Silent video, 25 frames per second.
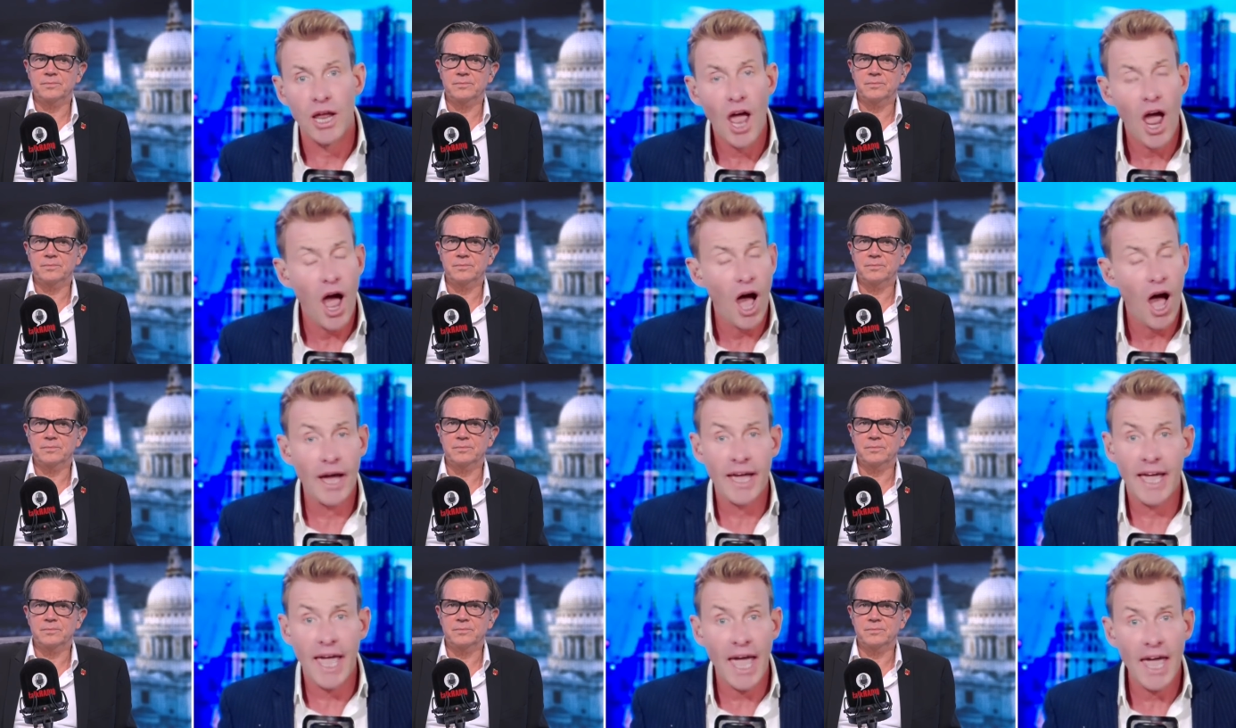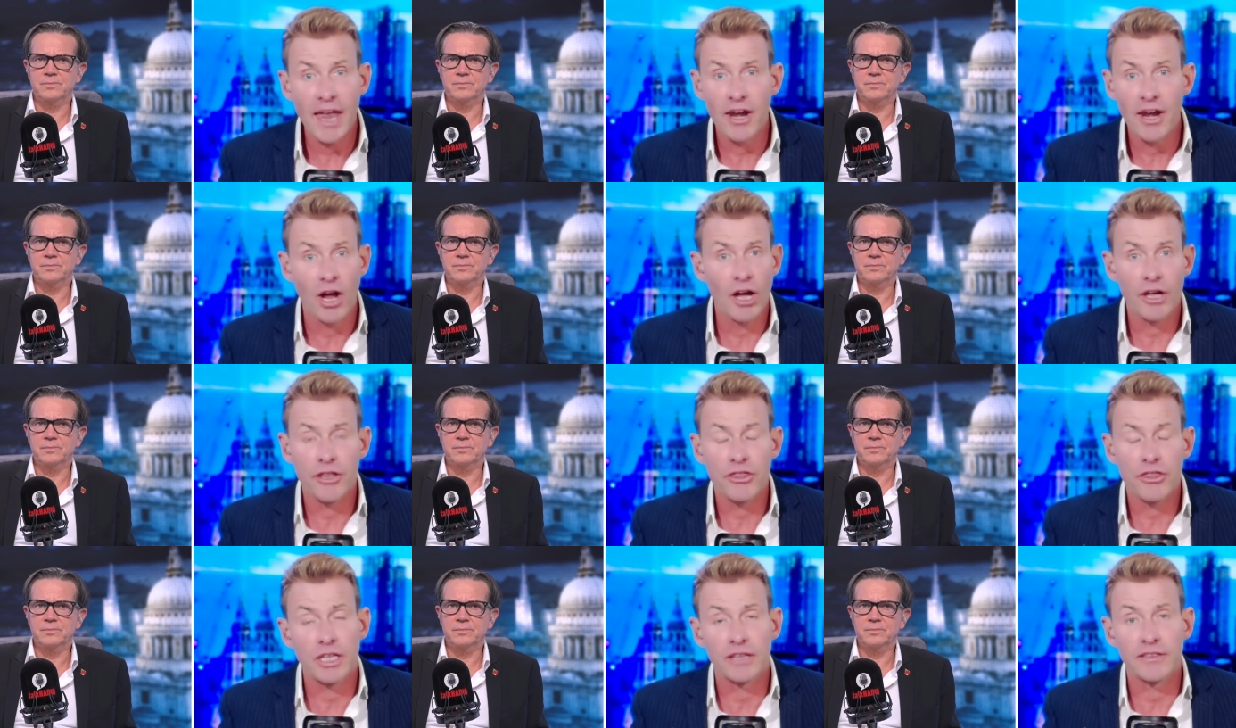Speaker 1: Again, I
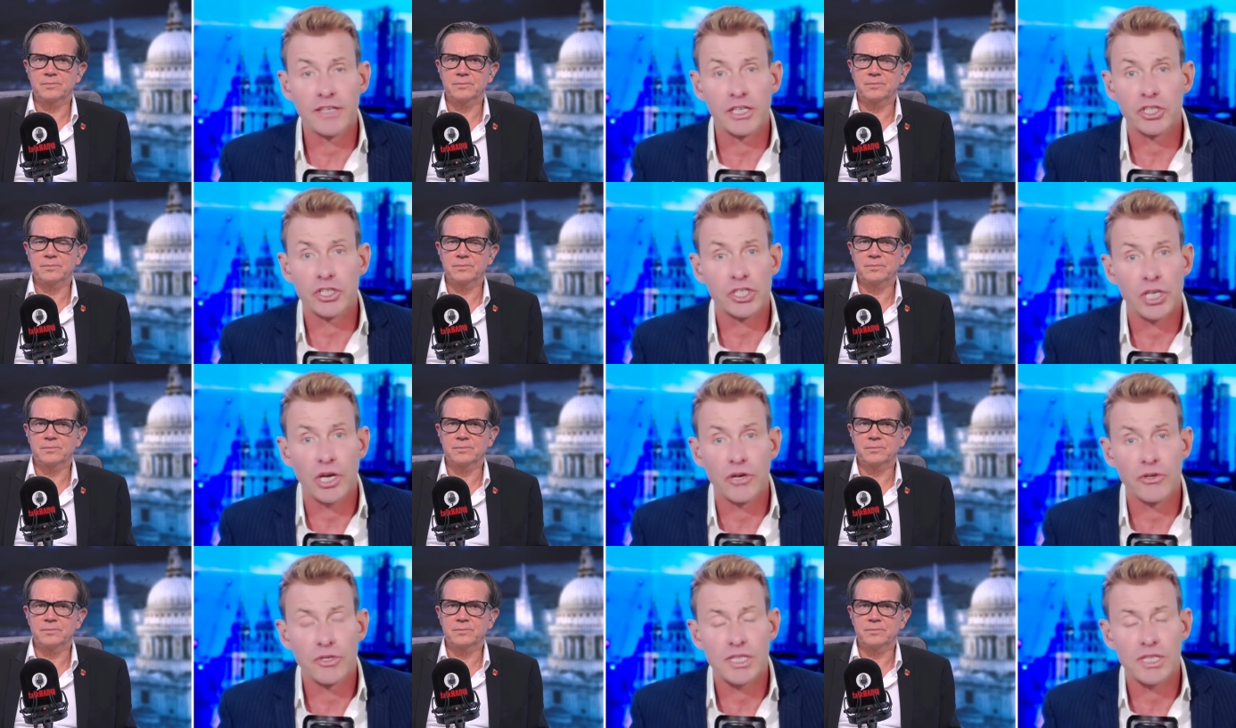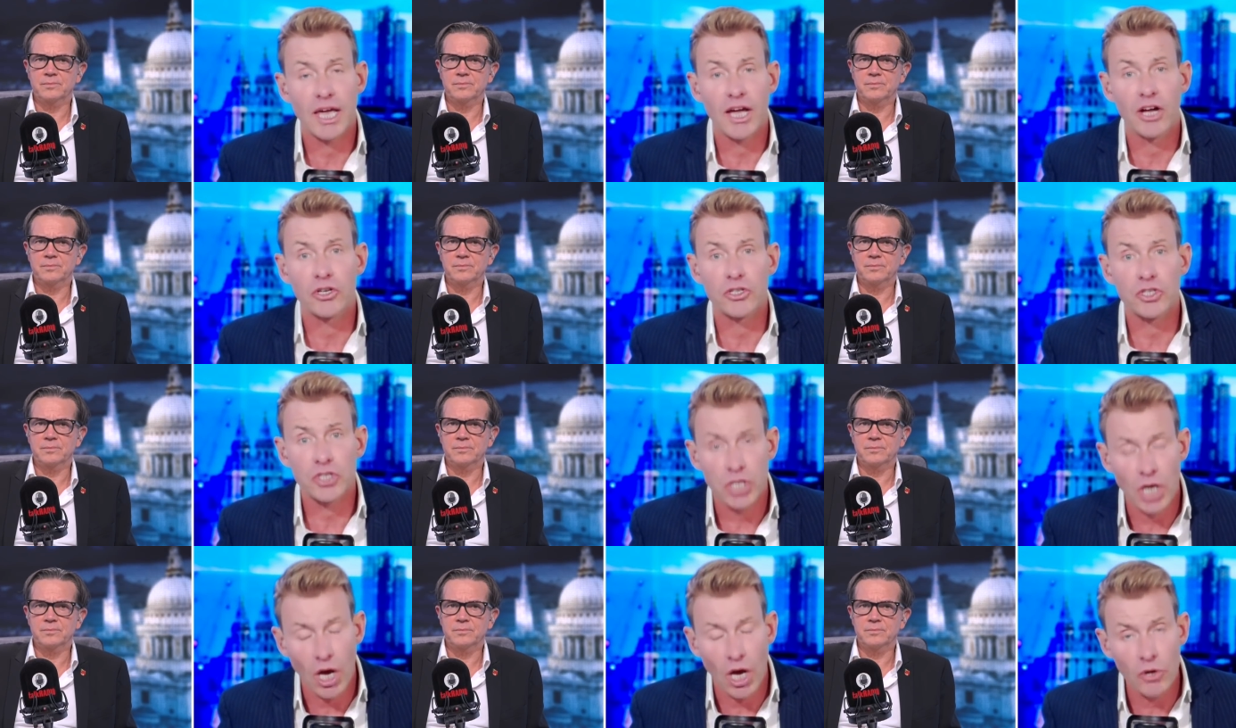think this shows they are
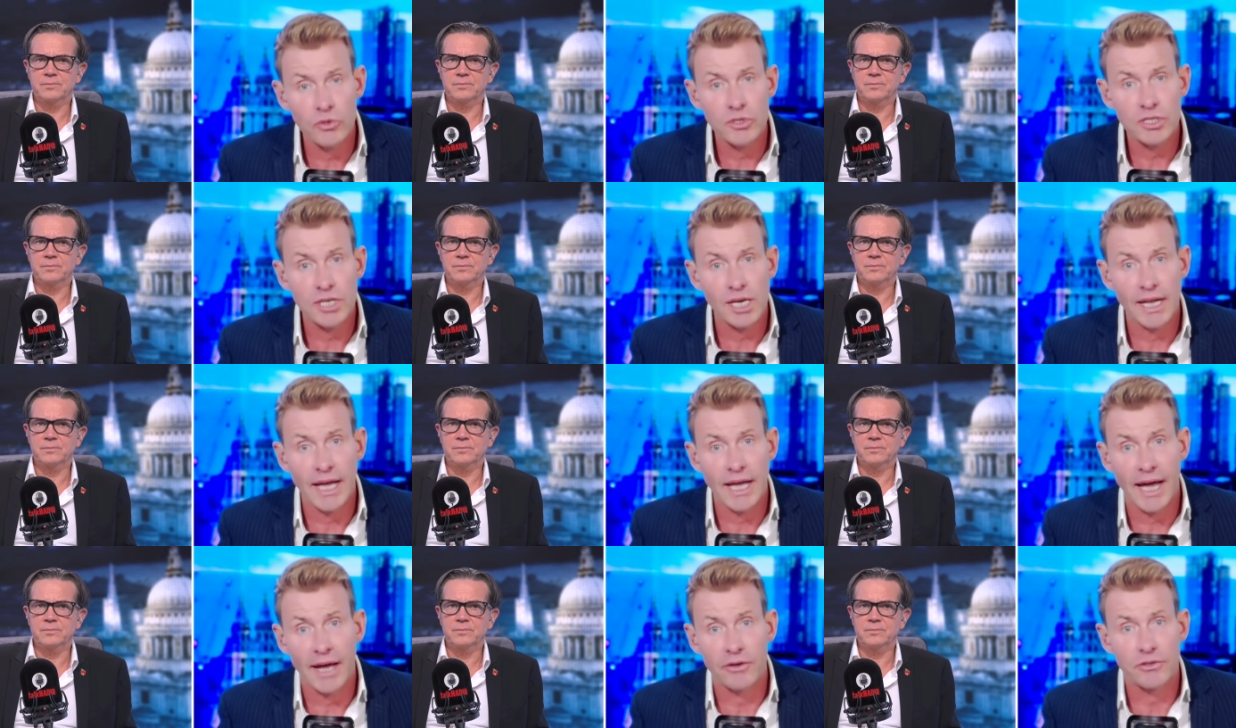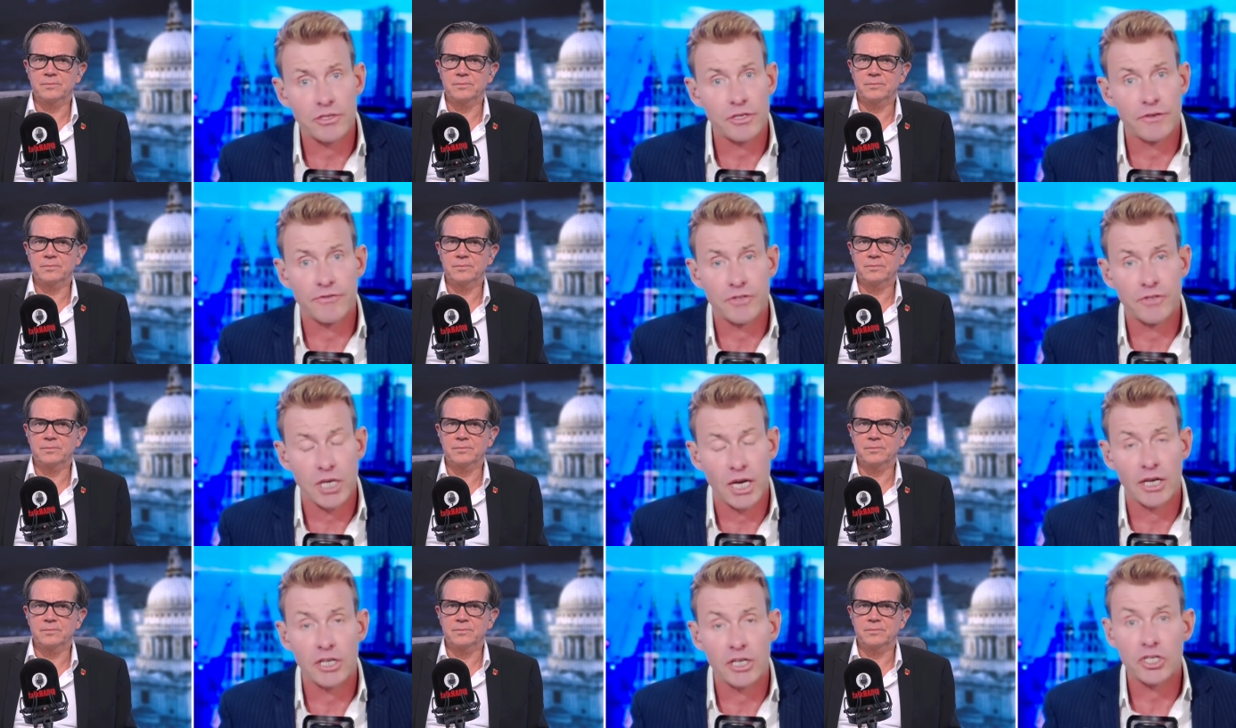totally out of
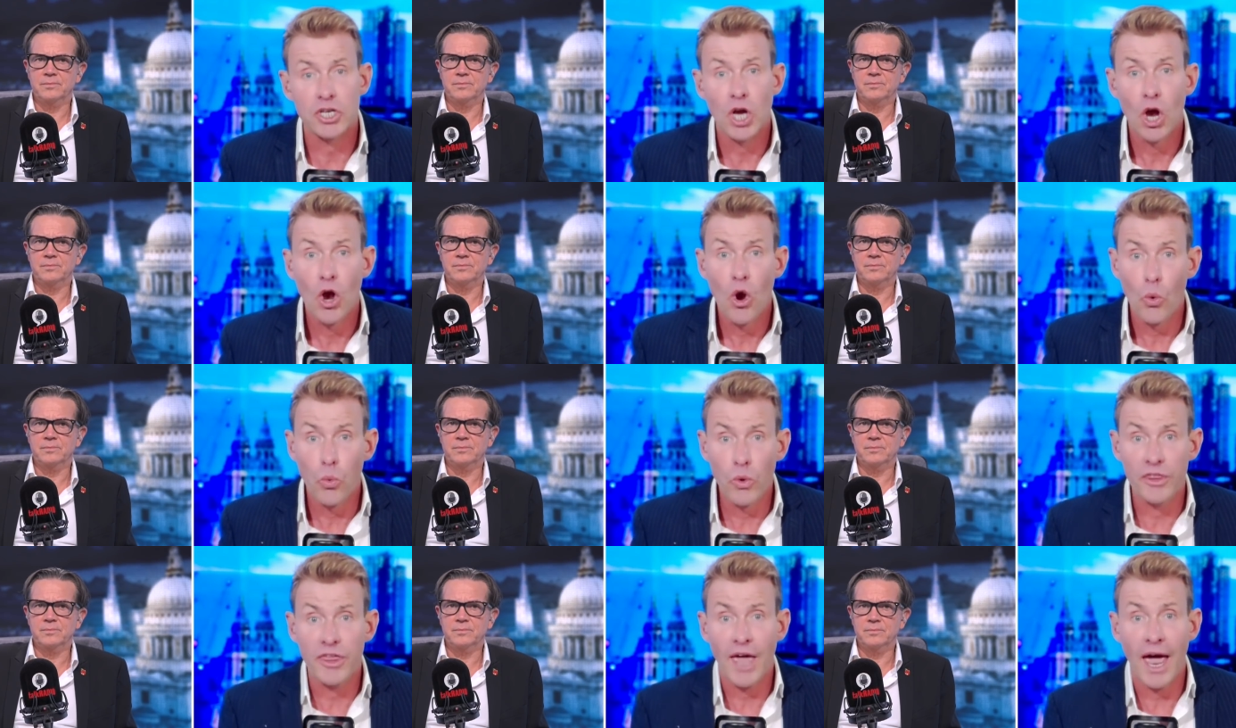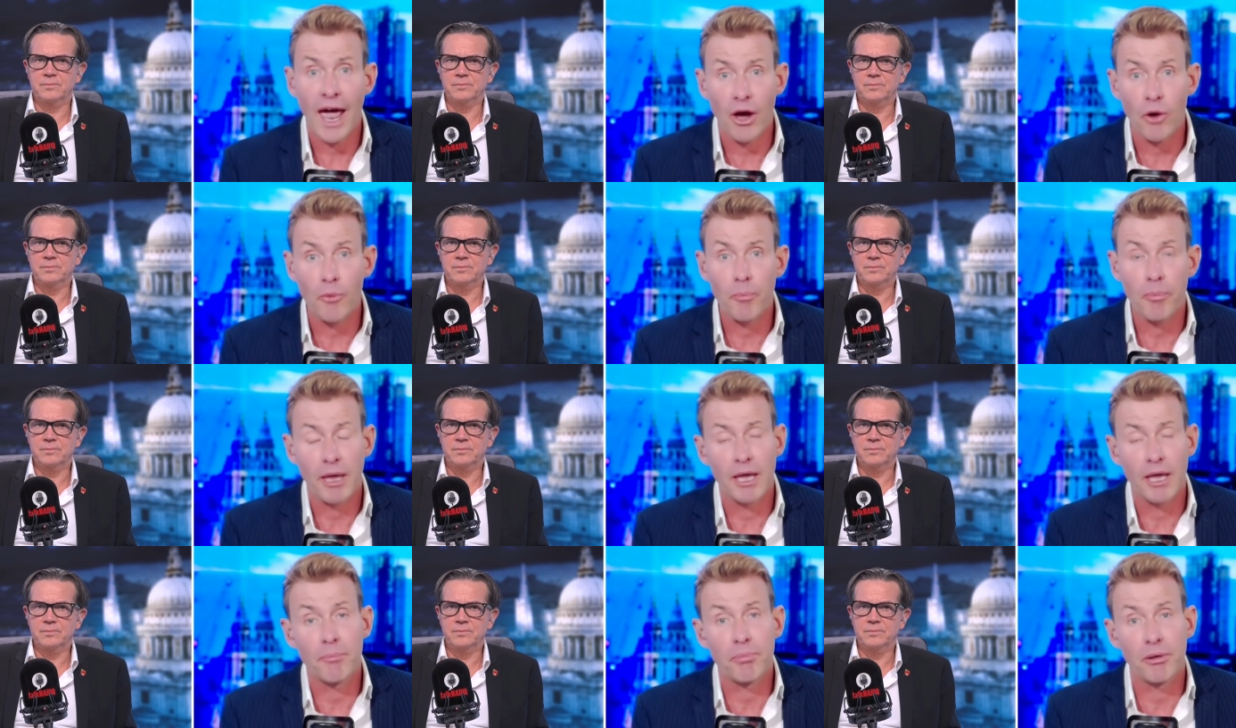touch with how
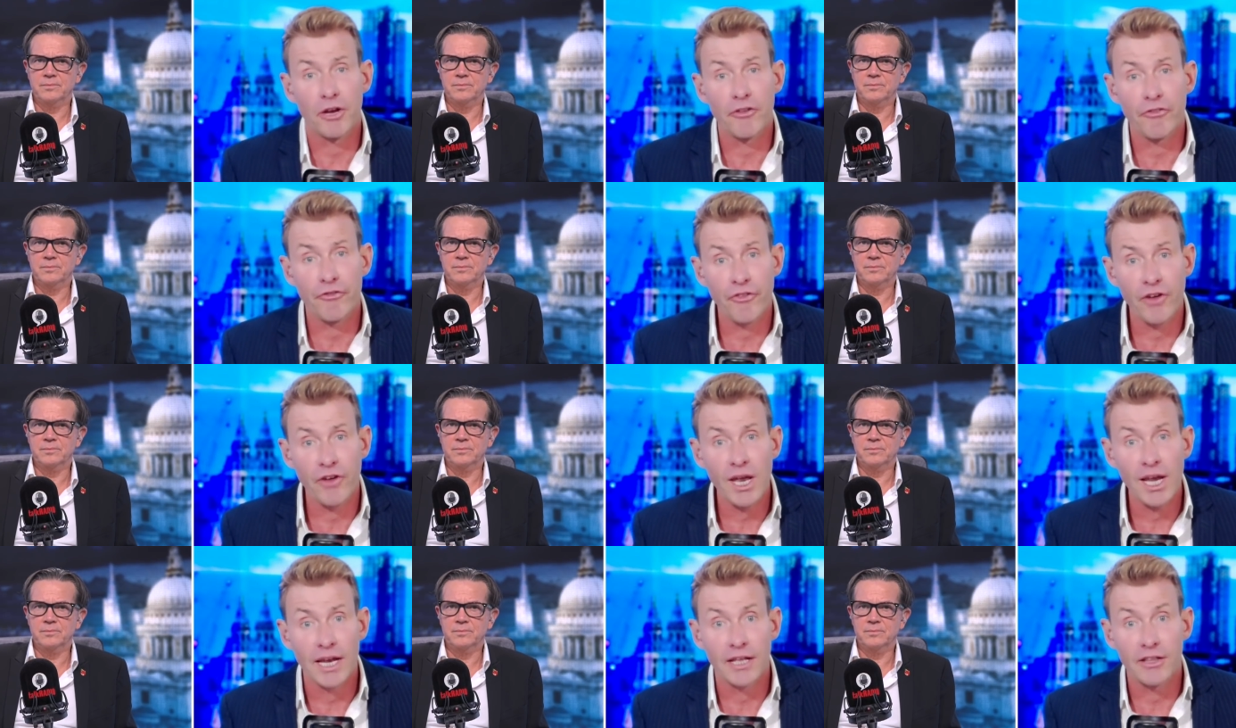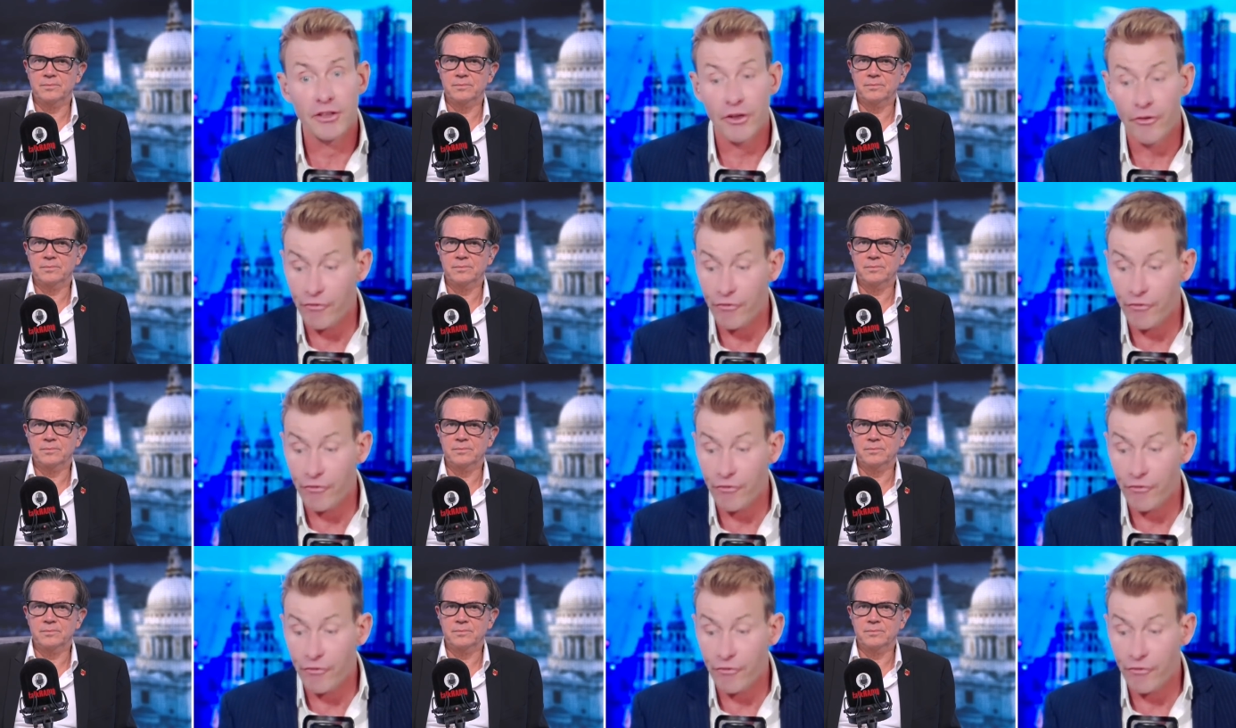people are feeling. The